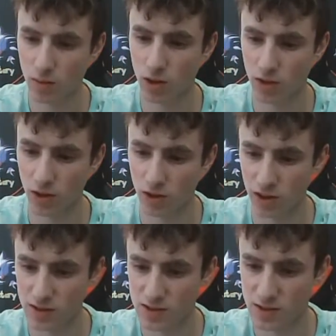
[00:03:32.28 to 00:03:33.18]
Well, they are
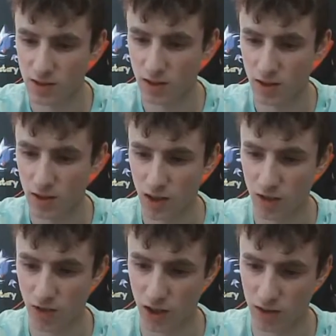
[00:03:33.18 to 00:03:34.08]
hits.
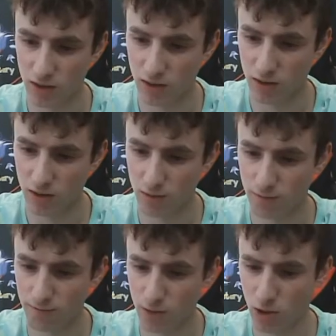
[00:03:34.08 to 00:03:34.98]
If I could
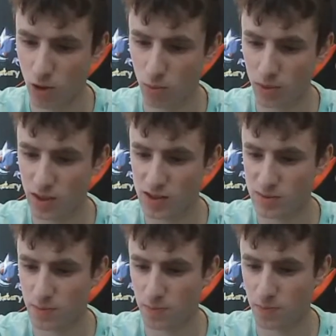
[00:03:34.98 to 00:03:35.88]
open
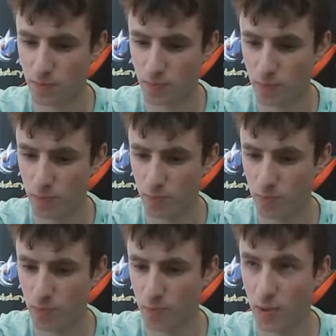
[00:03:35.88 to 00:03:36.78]
this
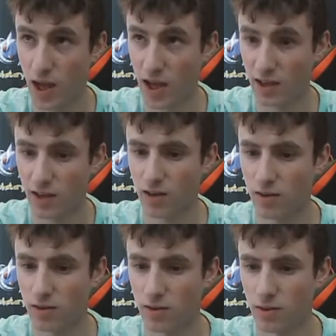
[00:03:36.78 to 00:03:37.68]
pack
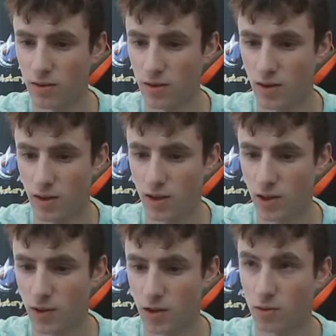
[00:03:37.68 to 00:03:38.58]
here.
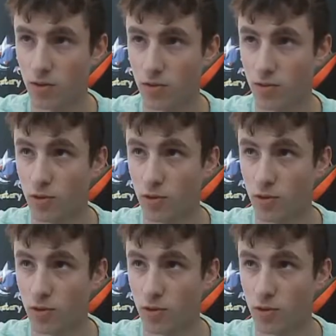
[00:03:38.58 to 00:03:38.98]
There we go.